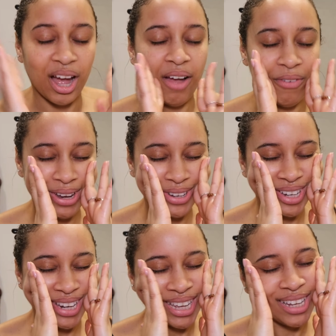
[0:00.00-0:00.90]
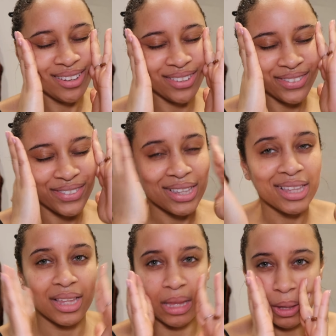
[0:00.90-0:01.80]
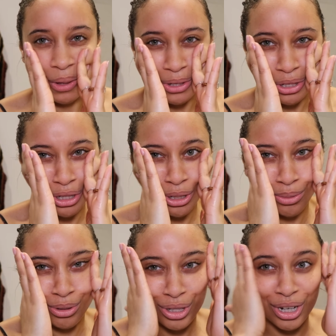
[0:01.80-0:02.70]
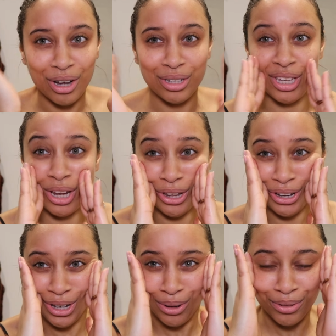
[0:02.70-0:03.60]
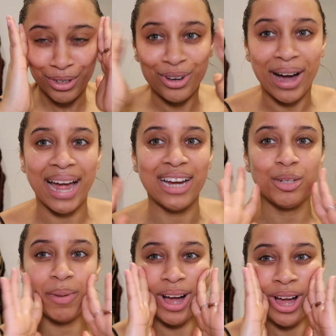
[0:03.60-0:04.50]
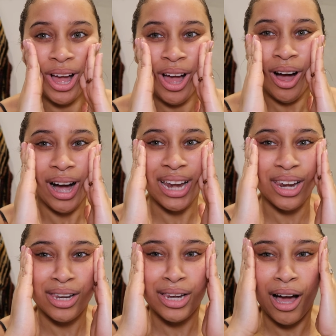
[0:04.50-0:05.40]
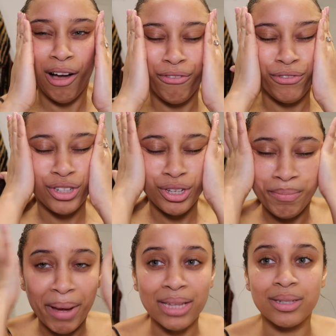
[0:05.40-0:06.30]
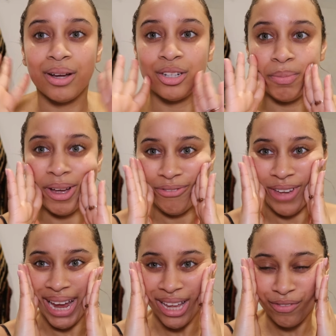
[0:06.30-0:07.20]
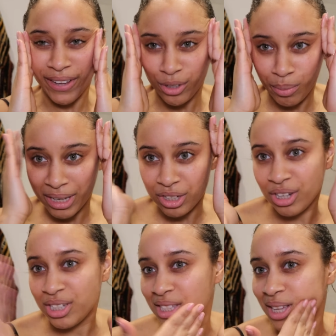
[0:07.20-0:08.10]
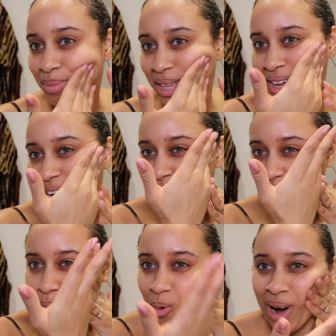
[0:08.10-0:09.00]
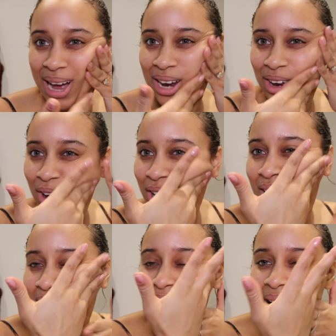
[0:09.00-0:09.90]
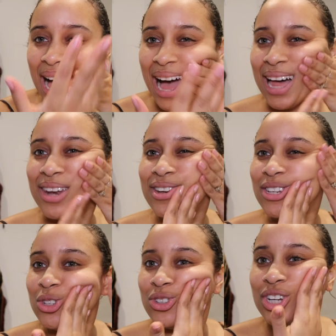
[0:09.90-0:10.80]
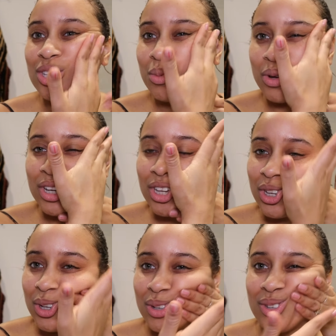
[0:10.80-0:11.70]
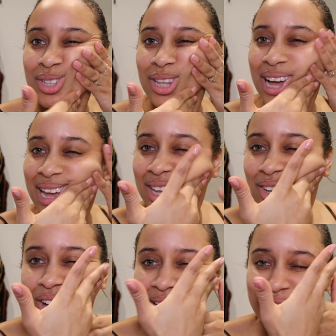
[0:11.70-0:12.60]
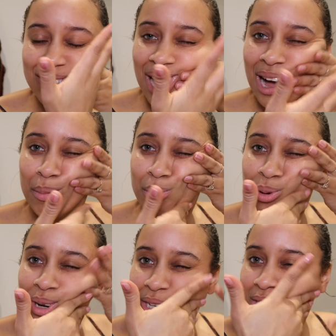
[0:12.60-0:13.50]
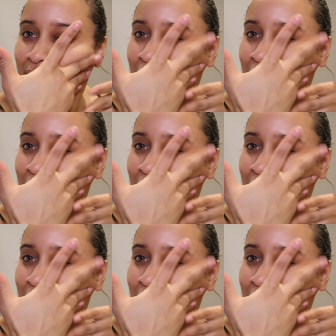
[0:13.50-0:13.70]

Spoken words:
eventually you will start to look your age. But I love to massage my face. Facial massage is something that I do quite a lot, and you just want to use like nice upward